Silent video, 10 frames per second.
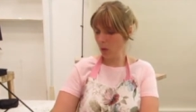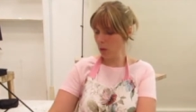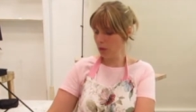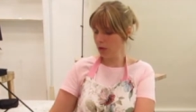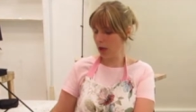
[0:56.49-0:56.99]

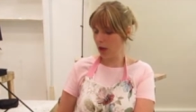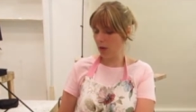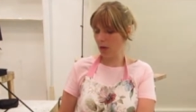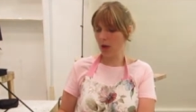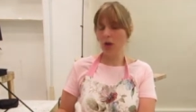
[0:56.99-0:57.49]

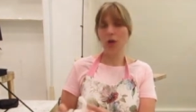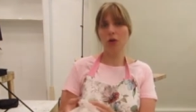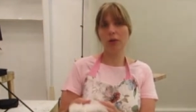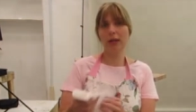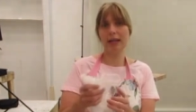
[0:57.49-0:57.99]
Also,
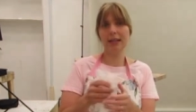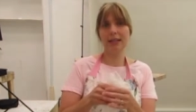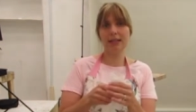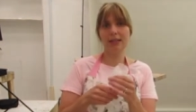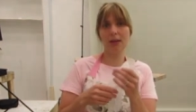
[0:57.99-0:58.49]
You'll need
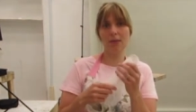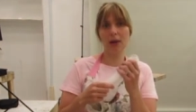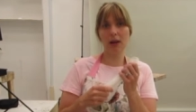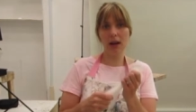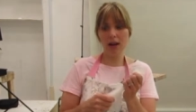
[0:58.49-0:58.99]
some
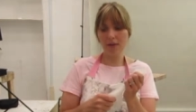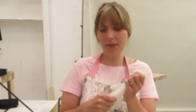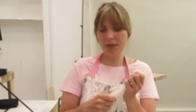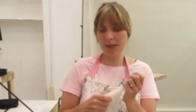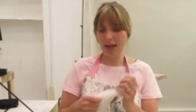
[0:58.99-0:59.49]

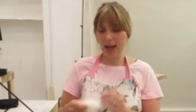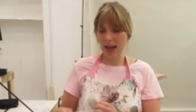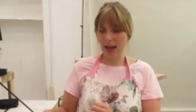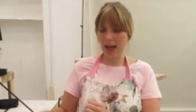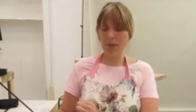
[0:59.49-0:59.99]
gloves
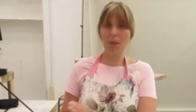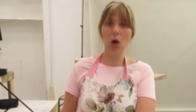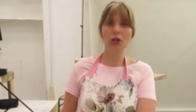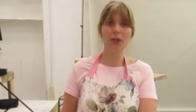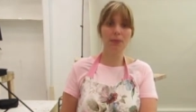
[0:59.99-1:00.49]
and
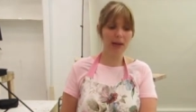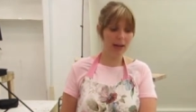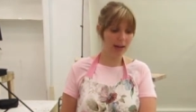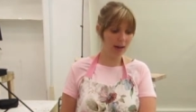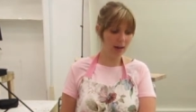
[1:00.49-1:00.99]

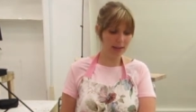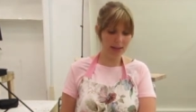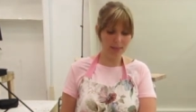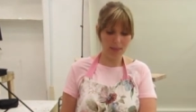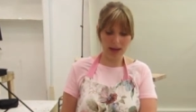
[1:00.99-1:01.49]
possibly a
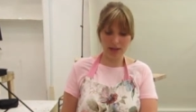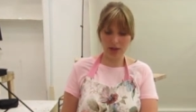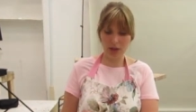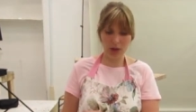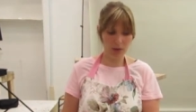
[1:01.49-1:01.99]
cutting mat
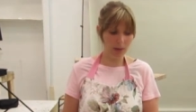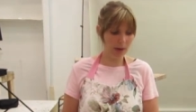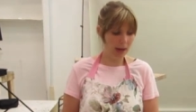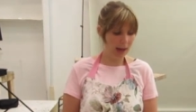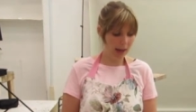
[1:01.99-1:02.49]
too
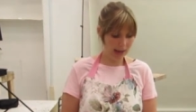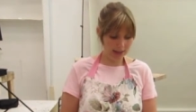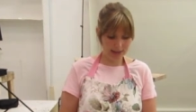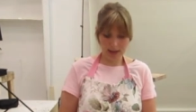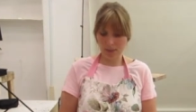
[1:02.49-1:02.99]

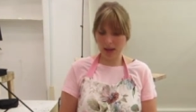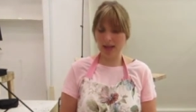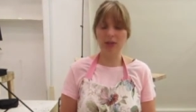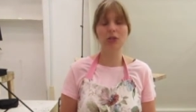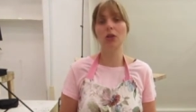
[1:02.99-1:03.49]
and a
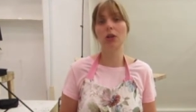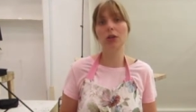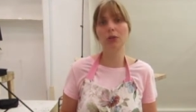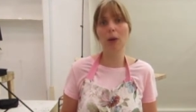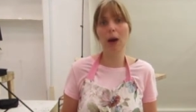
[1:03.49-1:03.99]
pencil as